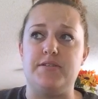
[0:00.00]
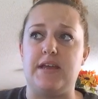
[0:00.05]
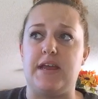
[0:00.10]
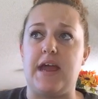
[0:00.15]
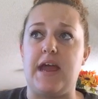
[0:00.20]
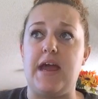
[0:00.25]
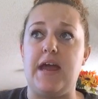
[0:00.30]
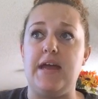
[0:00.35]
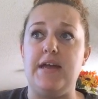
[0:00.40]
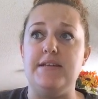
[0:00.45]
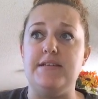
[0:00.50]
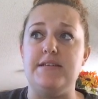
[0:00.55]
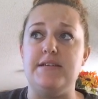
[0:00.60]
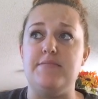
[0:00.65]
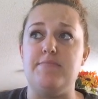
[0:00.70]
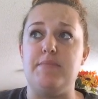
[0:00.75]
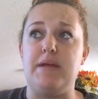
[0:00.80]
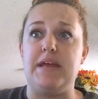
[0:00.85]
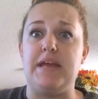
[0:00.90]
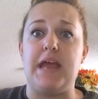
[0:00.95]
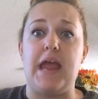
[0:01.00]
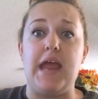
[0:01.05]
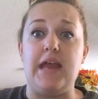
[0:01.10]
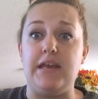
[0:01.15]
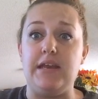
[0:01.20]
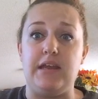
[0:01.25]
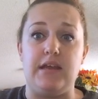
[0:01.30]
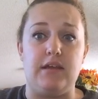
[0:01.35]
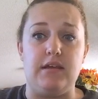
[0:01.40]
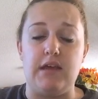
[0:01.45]
Like I didn't make
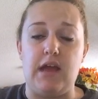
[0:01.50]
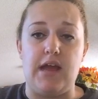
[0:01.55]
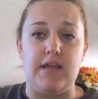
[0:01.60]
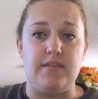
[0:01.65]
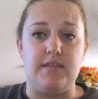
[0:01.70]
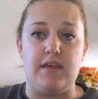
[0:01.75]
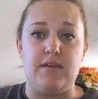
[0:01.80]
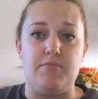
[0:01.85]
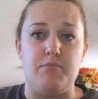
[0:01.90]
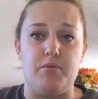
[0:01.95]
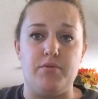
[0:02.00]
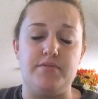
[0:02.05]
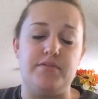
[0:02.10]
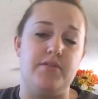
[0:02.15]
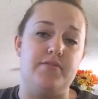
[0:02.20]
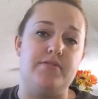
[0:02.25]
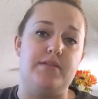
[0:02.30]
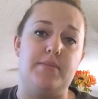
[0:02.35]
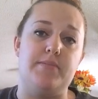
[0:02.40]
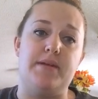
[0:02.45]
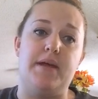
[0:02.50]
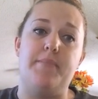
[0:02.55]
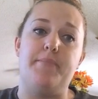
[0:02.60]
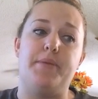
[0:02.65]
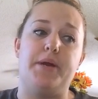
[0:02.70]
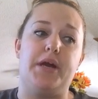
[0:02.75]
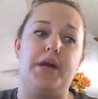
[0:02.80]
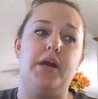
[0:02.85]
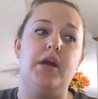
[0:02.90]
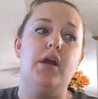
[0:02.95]
any, I think, most of
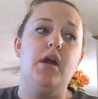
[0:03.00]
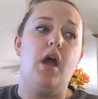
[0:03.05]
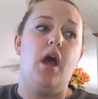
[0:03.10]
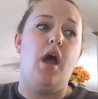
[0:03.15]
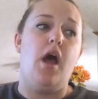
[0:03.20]
September.